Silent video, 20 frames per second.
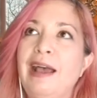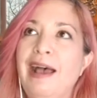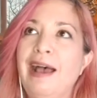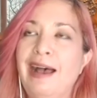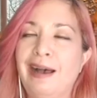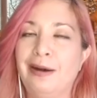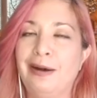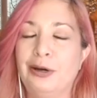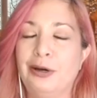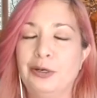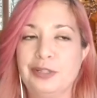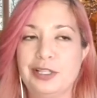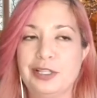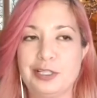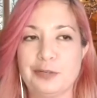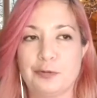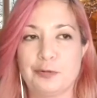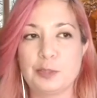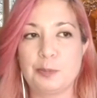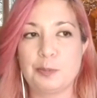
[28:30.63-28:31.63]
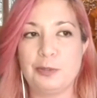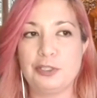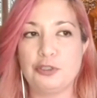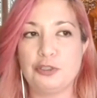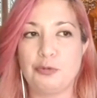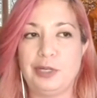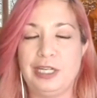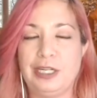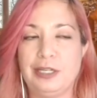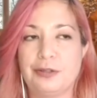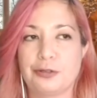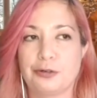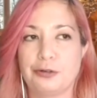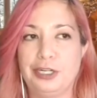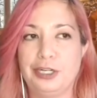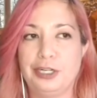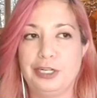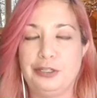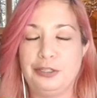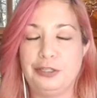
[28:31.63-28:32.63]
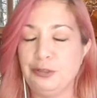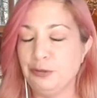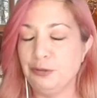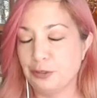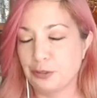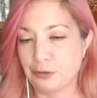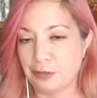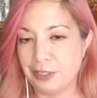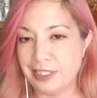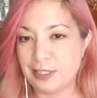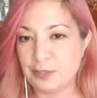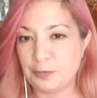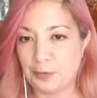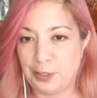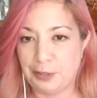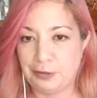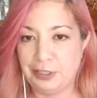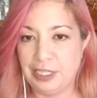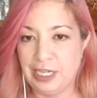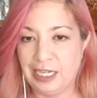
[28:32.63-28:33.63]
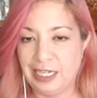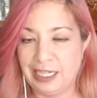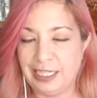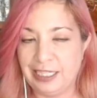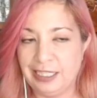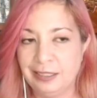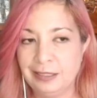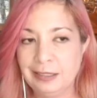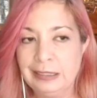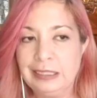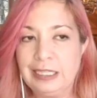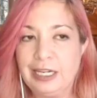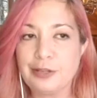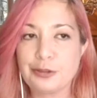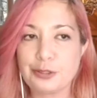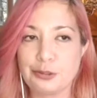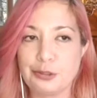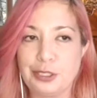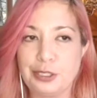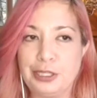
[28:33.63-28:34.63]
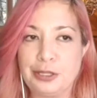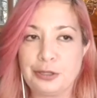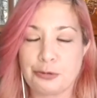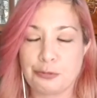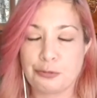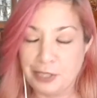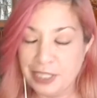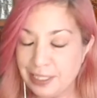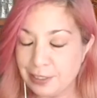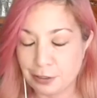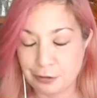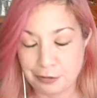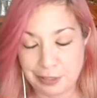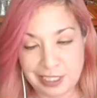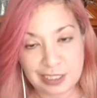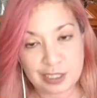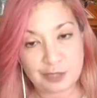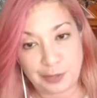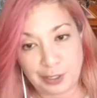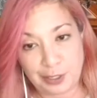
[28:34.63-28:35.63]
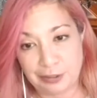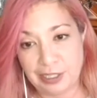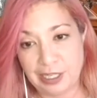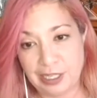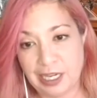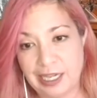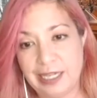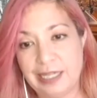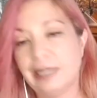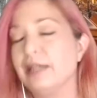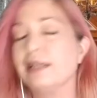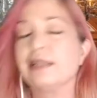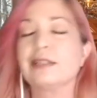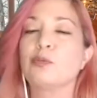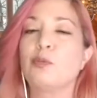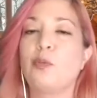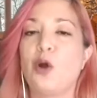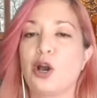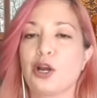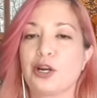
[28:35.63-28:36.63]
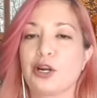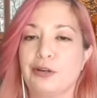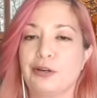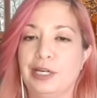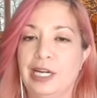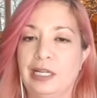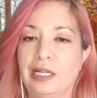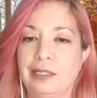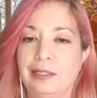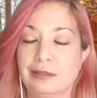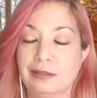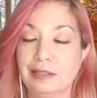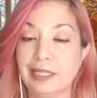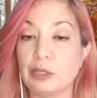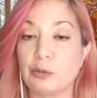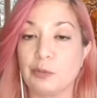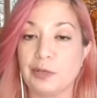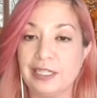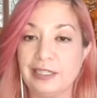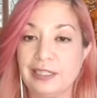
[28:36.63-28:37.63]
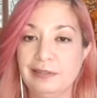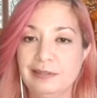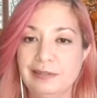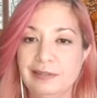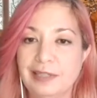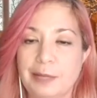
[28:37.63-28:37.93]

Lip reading: how the difference between 32 degrees Fahrenheit and 33 degrees Fahrenheit is water and liquid.